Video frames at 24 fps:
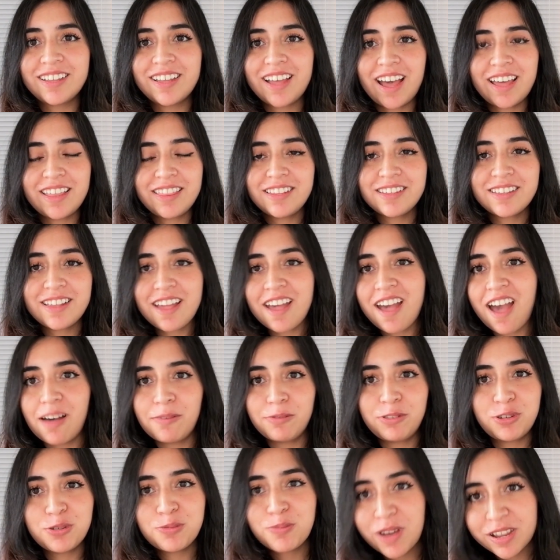I didn't
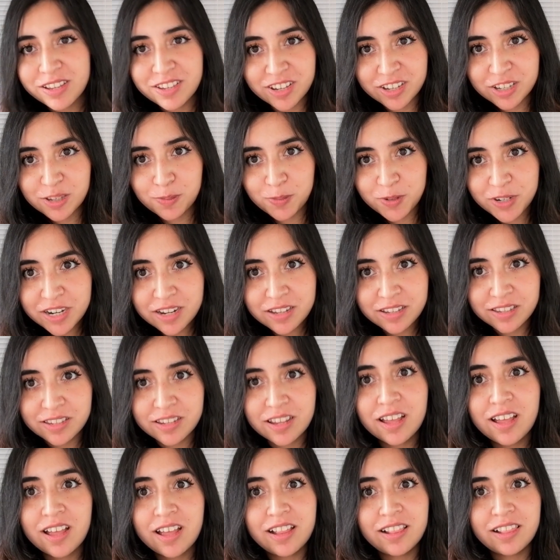have too much experience
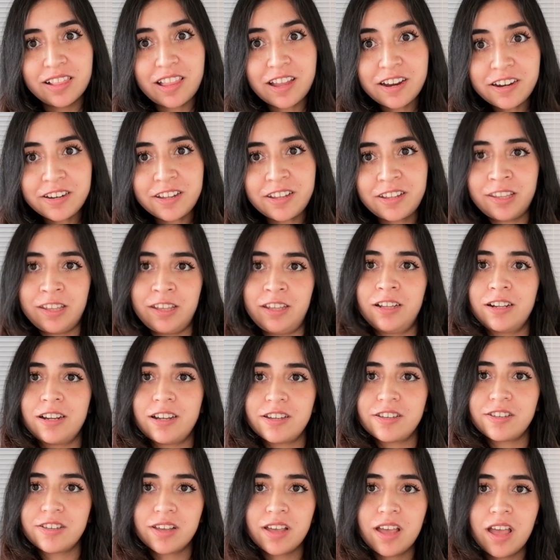learning
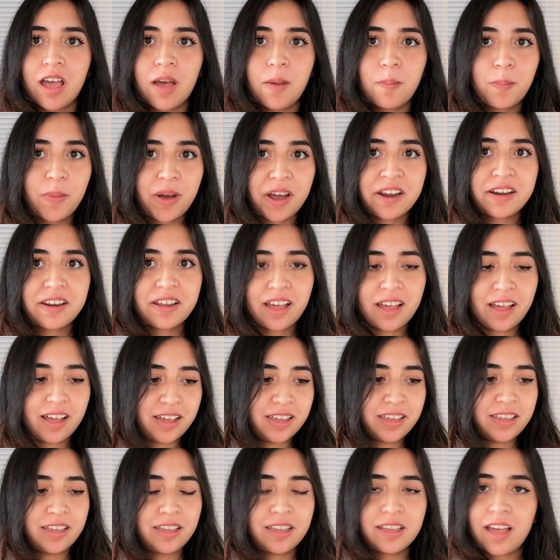English, but
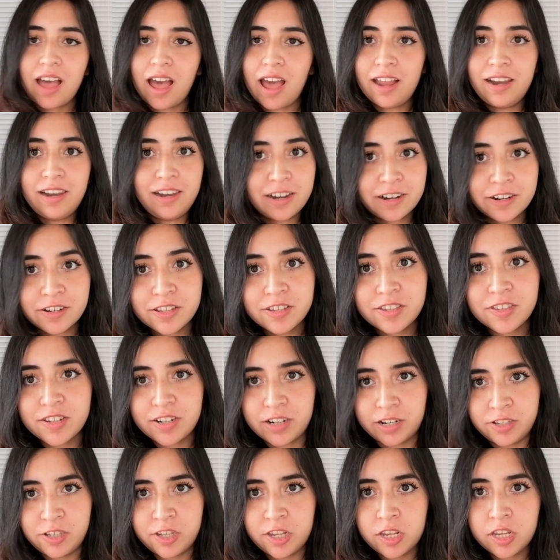I learned the
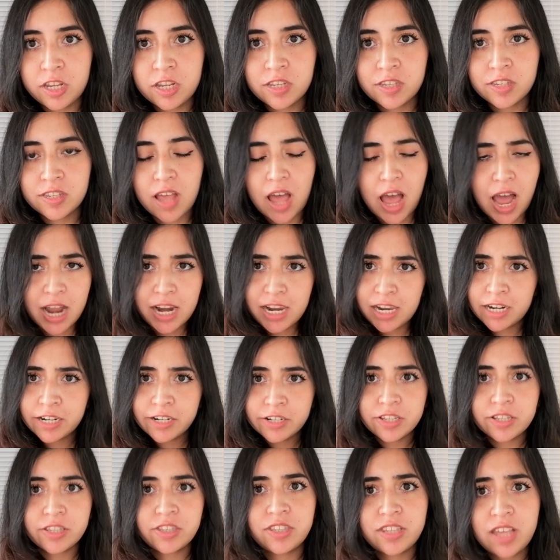strategies, I learned
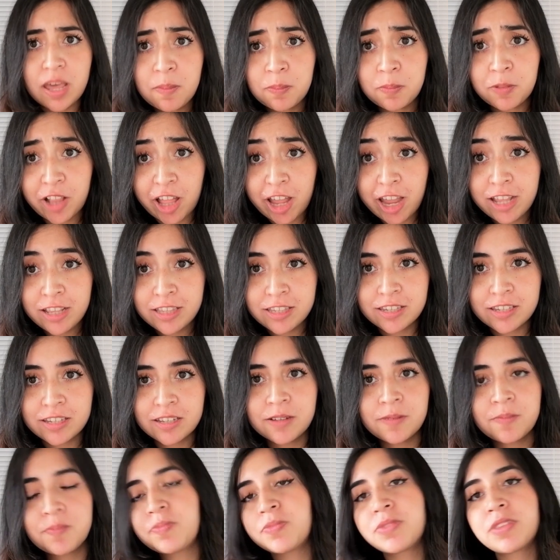the templates,
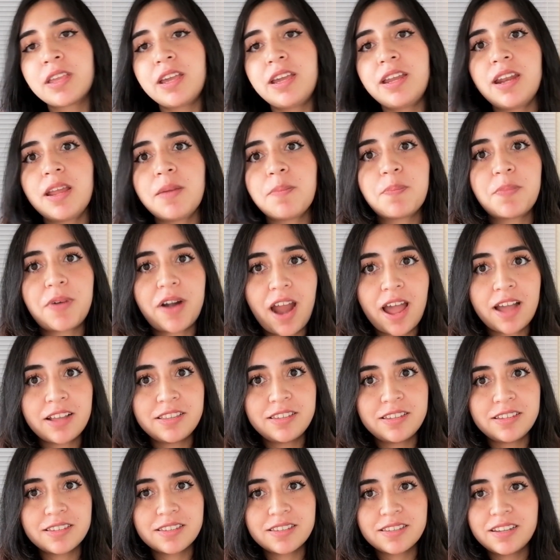and I
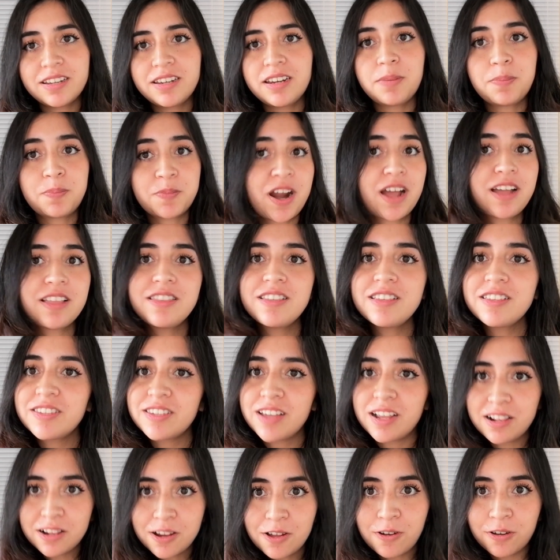practice
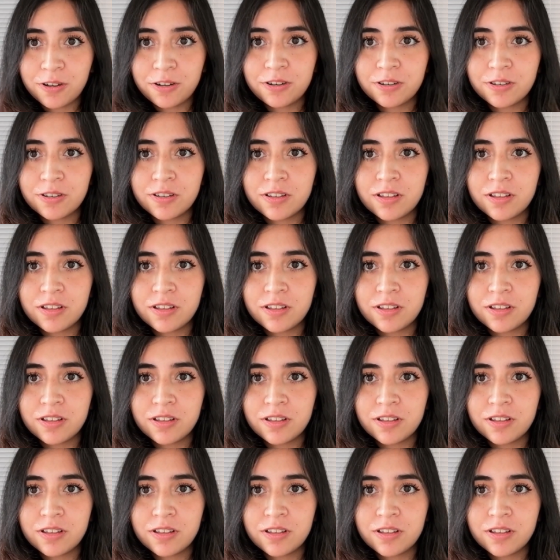a lot.